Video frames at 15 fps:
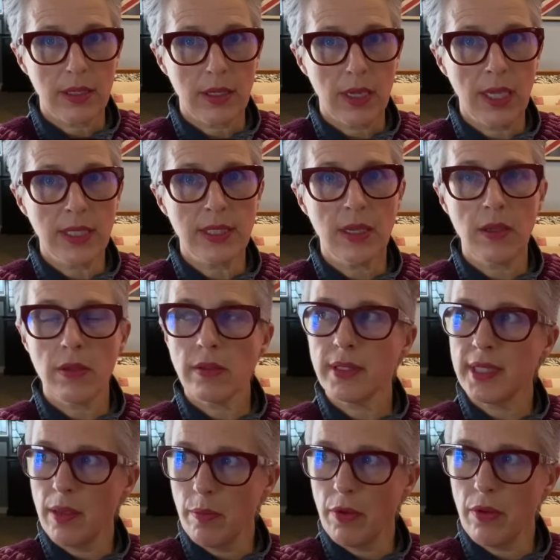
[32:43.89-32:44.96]
It's a
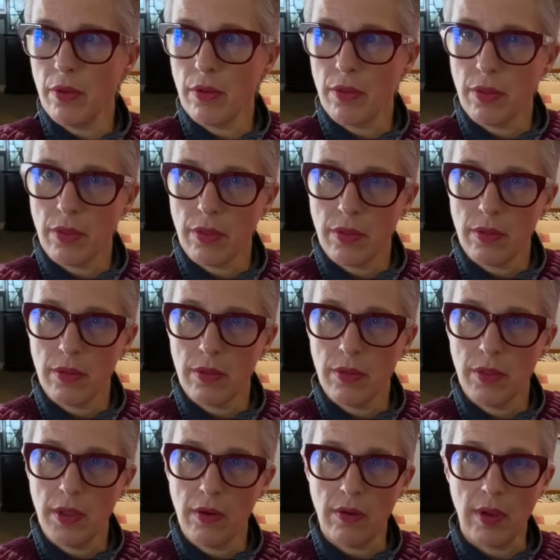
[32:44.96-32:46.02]
simple
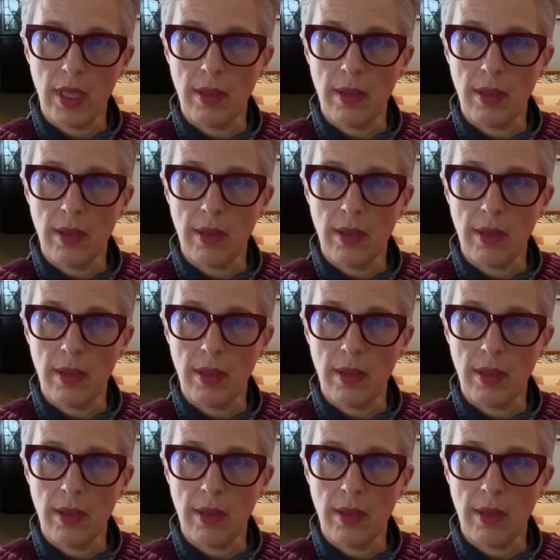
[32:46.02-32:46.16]
theory,